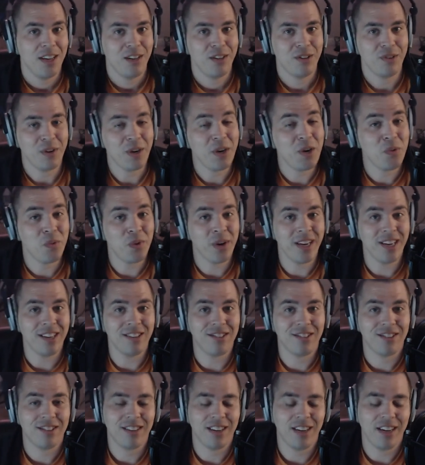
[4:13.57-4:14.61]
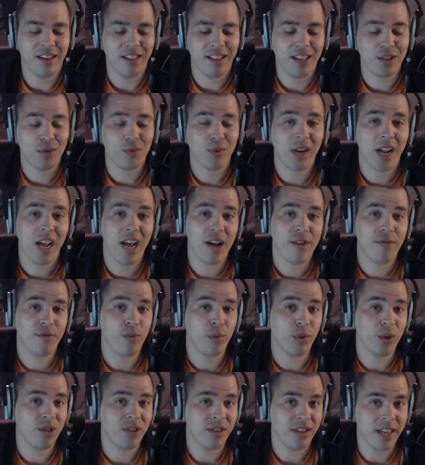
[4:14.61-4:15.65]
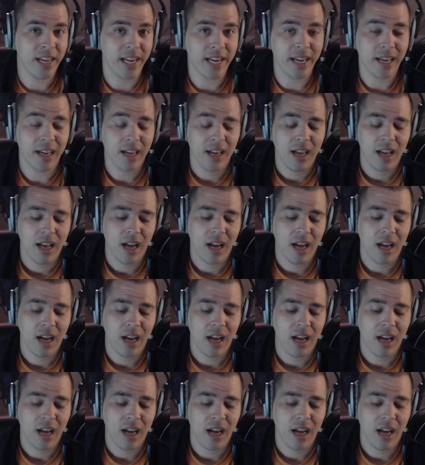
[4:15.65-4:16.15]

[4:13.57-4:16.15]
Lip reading: So anyways, that's what I have for you today.